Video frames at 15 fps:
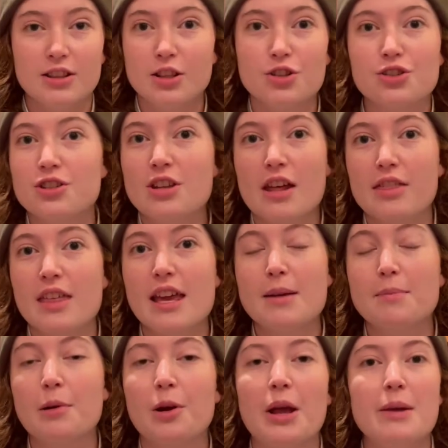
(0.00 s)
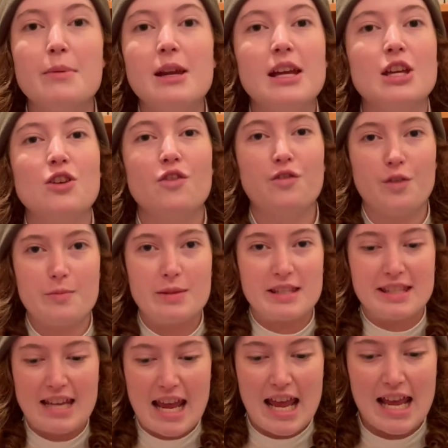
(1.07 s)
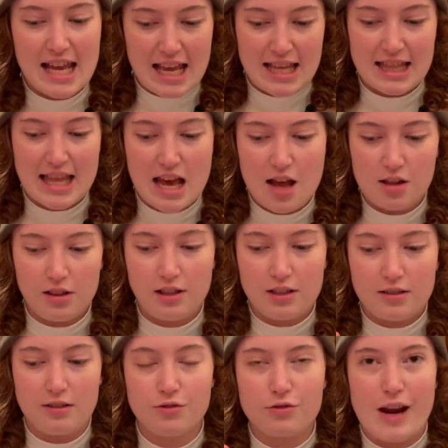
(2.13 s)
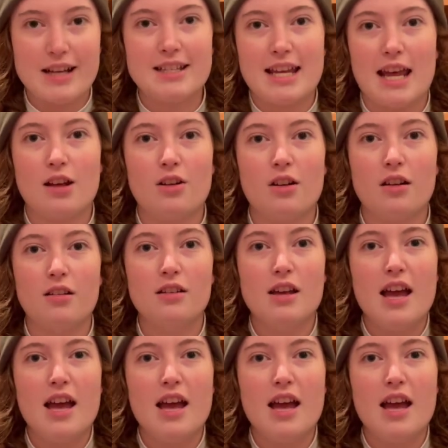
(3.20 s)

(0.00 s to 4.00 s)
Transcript: There's nothing prohibiting you from staying in that little rectangle.